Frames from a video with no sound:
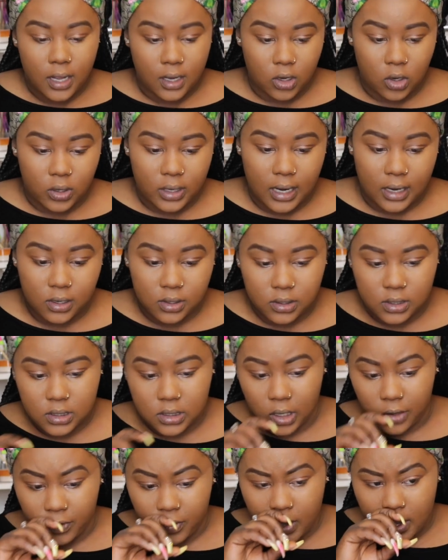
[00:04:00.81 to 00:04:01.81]
and all that good
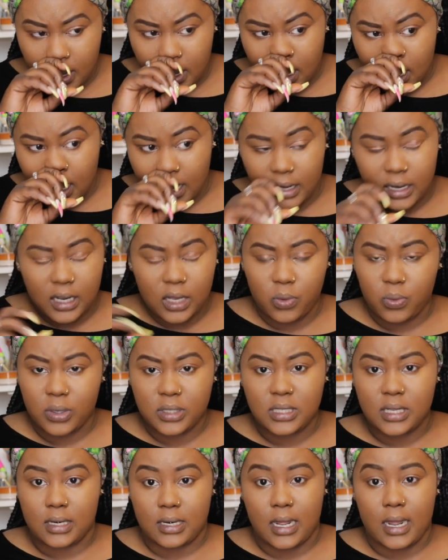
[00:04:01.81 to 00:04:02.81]
stuff. And it
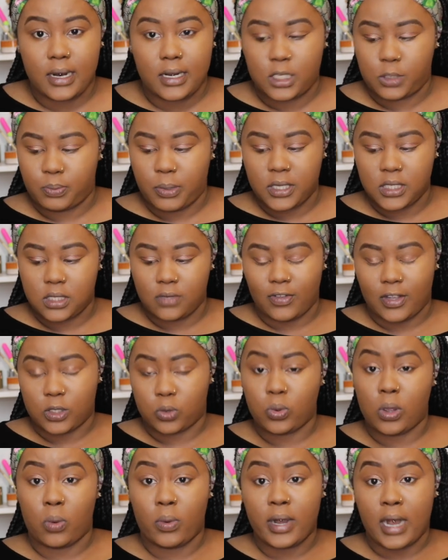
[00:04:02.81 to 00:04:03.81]
wasn't that expensive
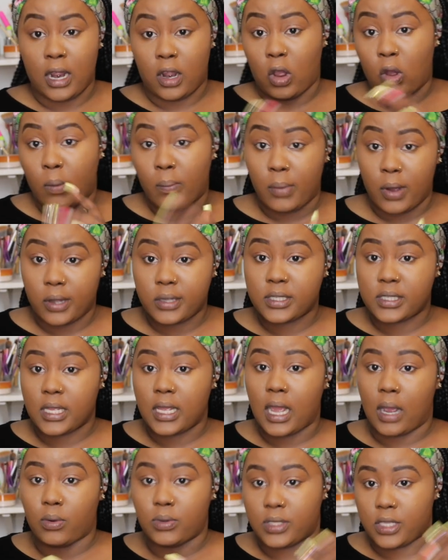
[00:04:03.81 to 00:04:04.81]
as well. When I unbox
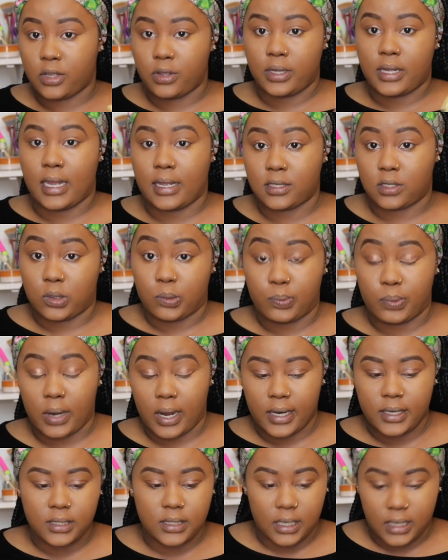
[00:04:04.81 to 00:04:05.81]
it, I will tell you guys the
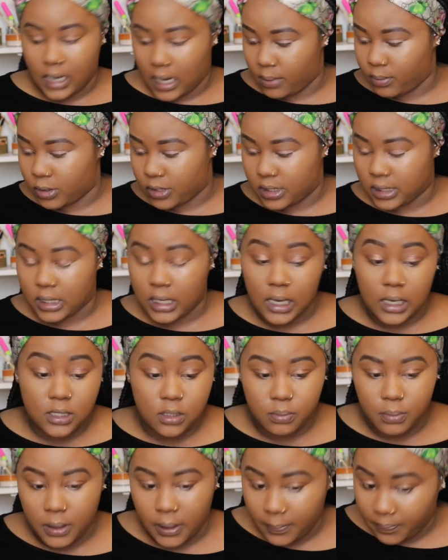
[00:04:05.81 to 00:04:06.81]
price and how much it
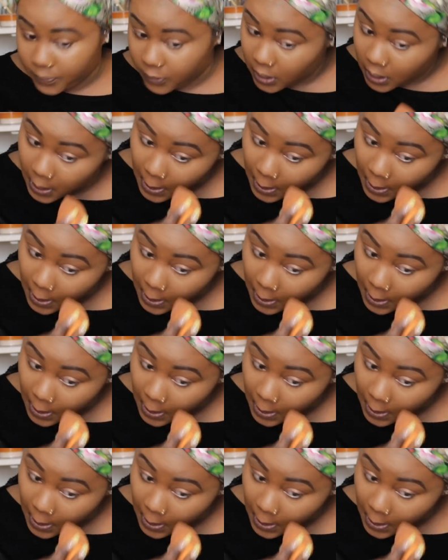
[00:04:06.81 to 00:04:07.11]
cost me,